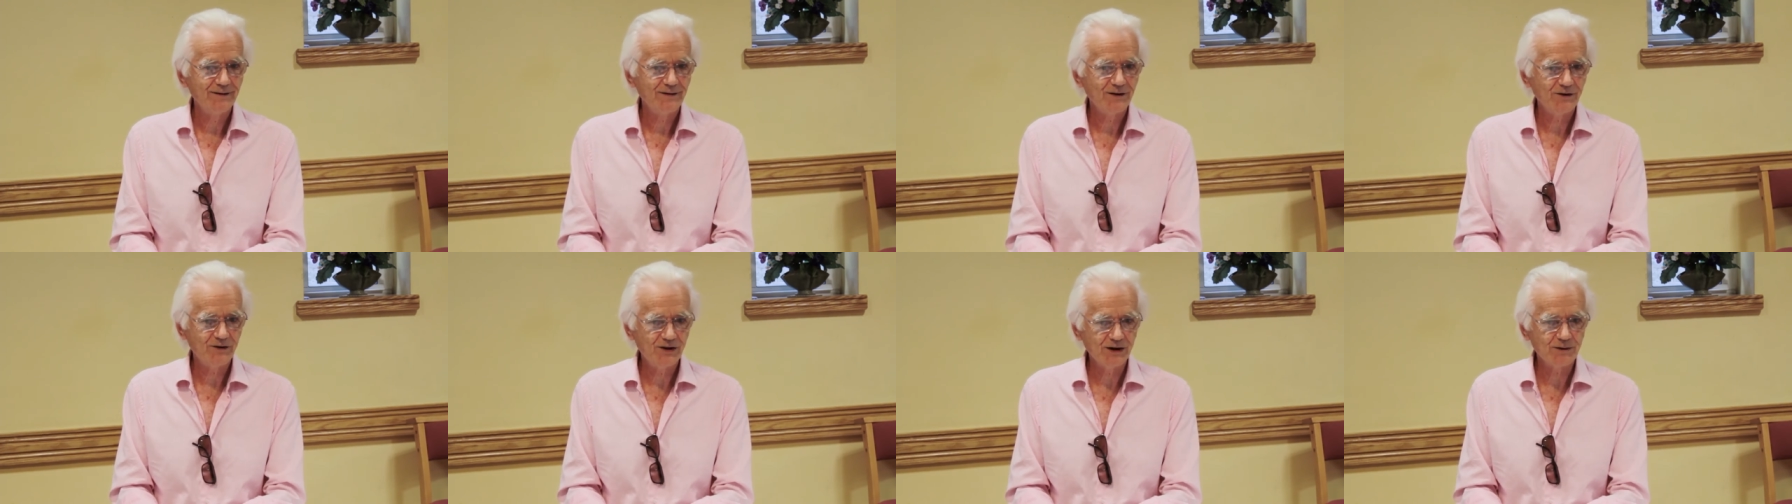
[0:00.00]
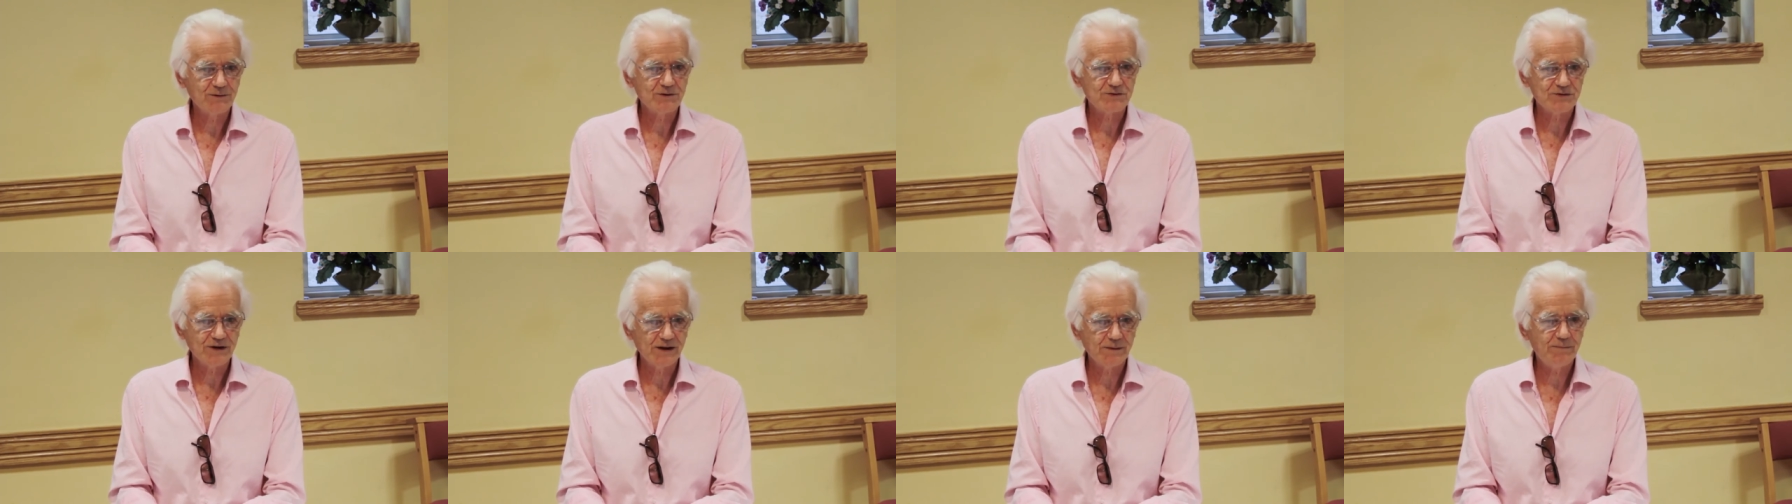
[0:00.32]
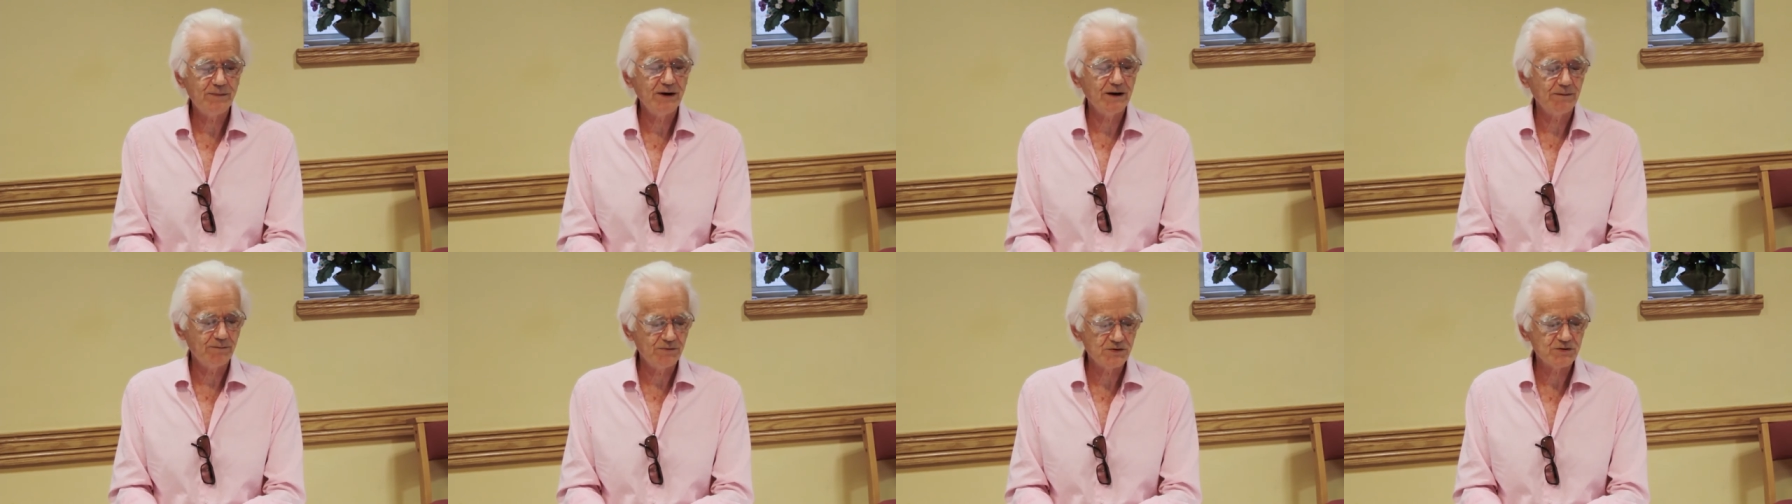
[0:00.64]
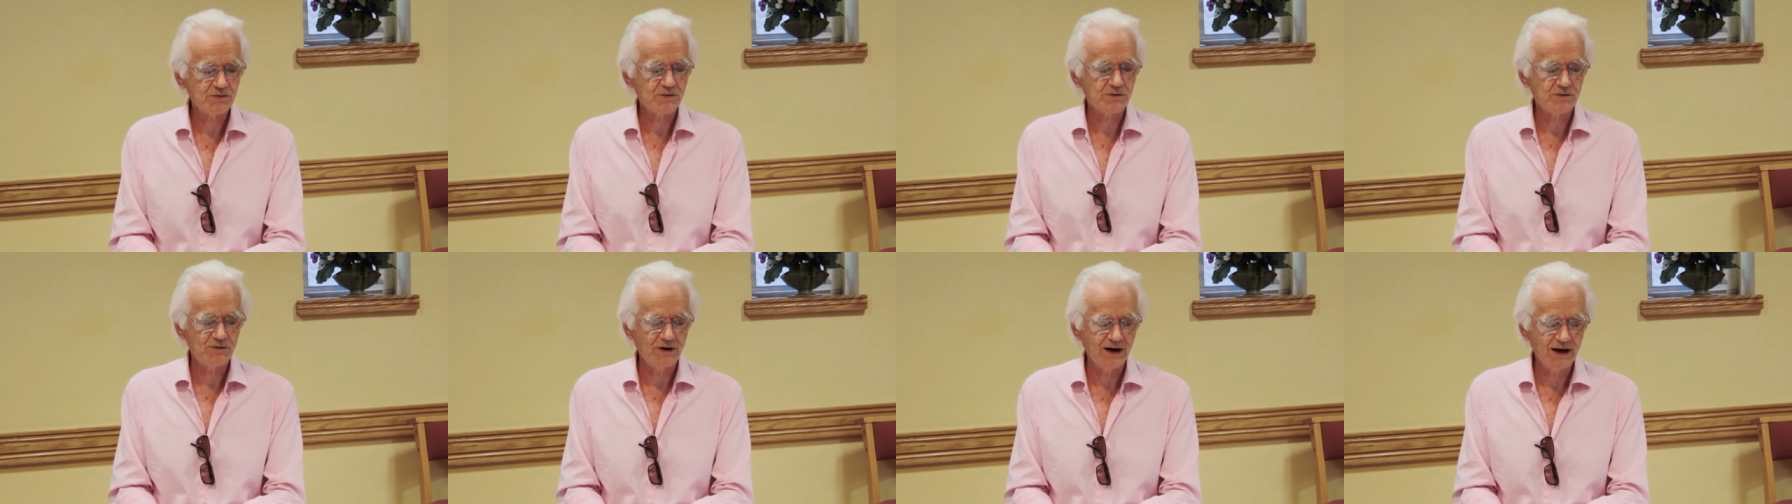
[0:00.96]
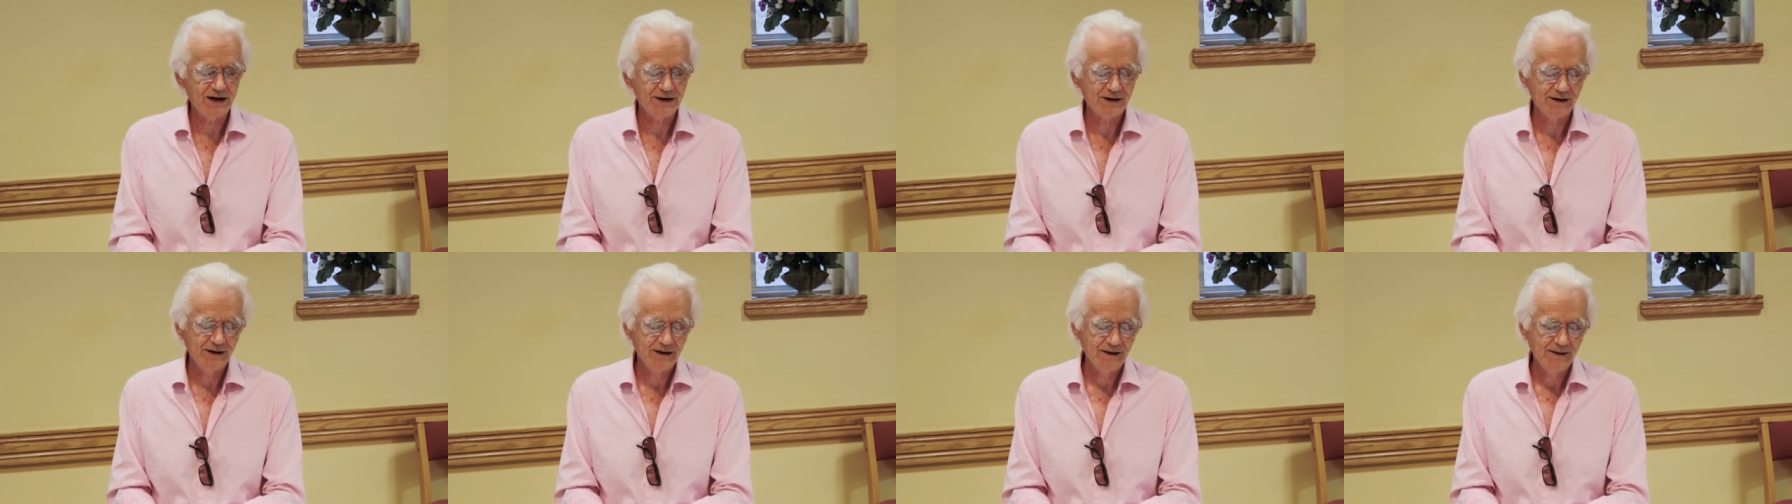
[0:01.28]
The thing was right, the purpose was
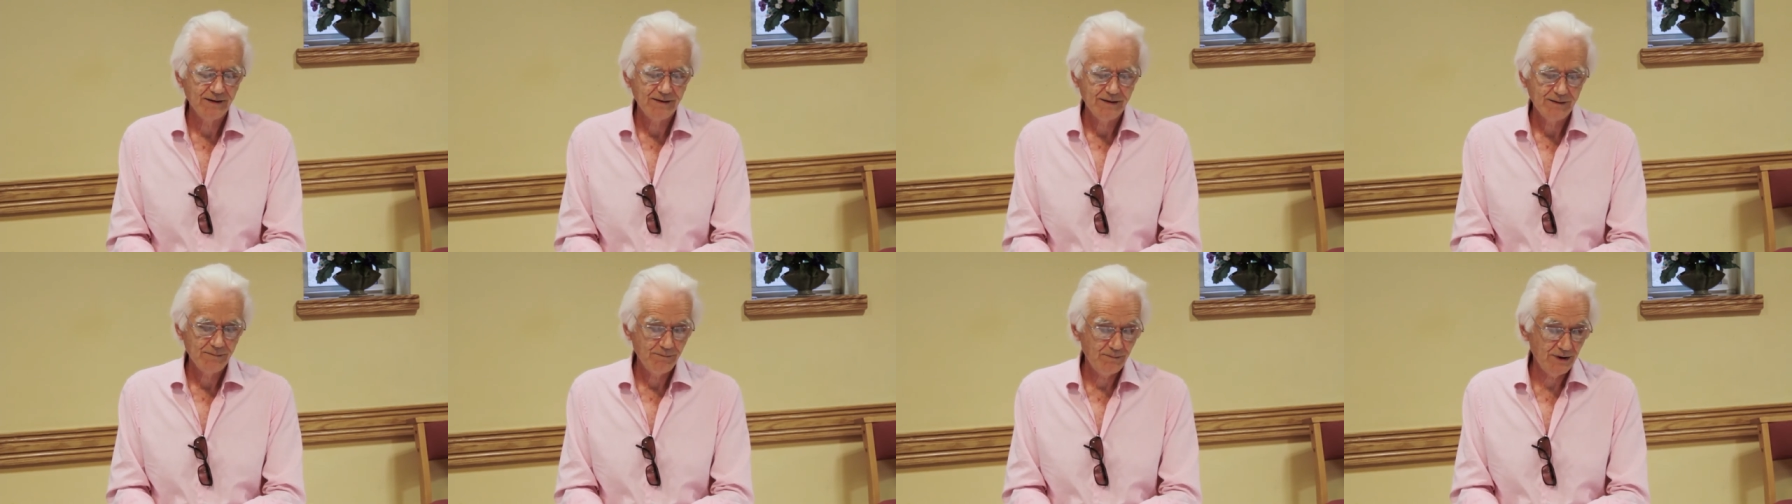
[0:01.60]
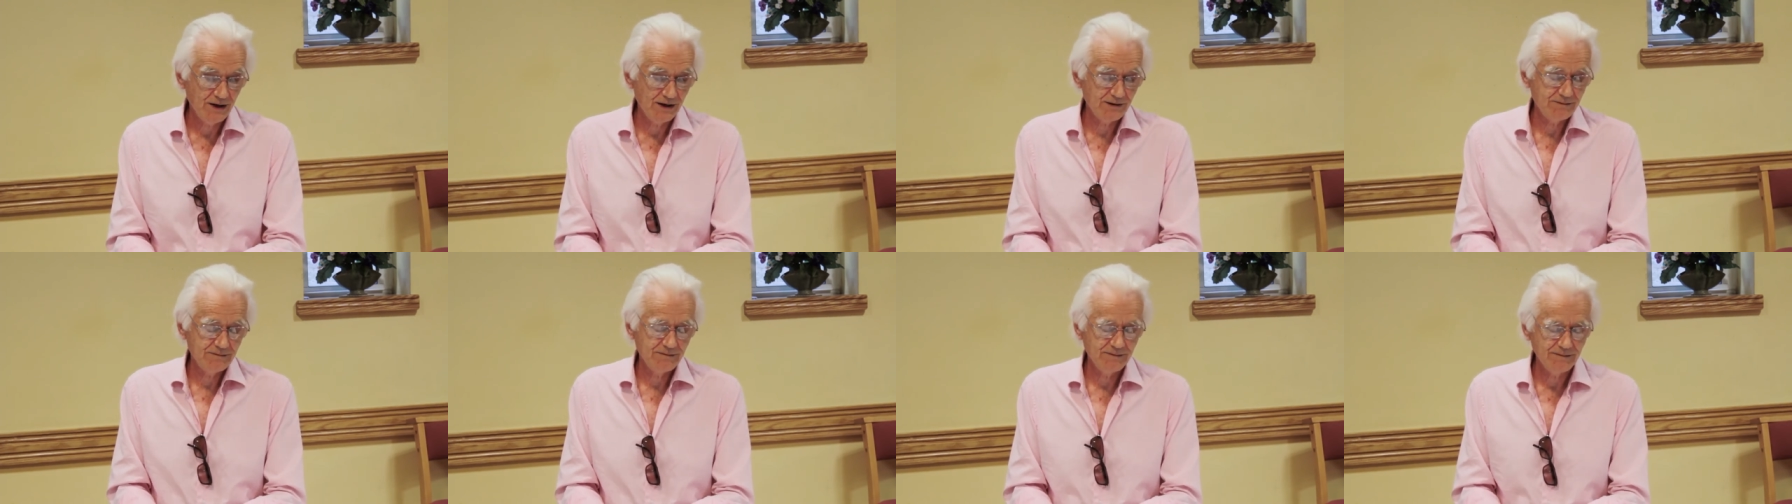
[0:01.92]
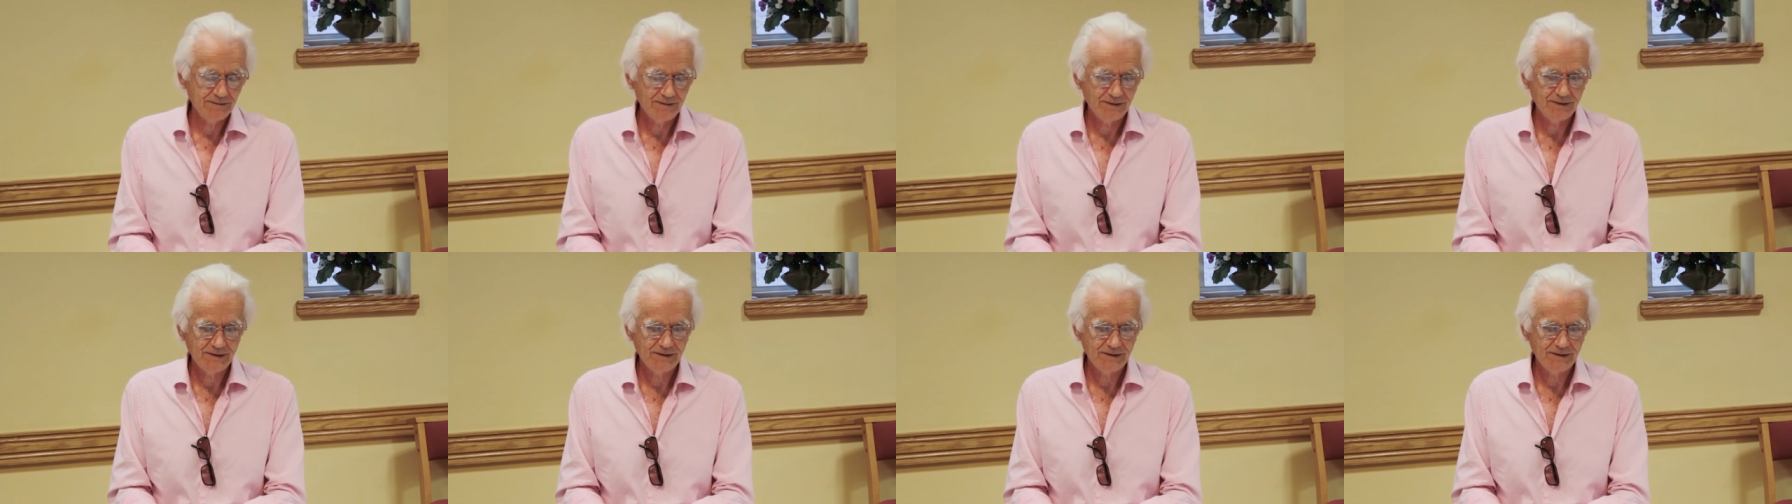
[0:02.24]
right. But,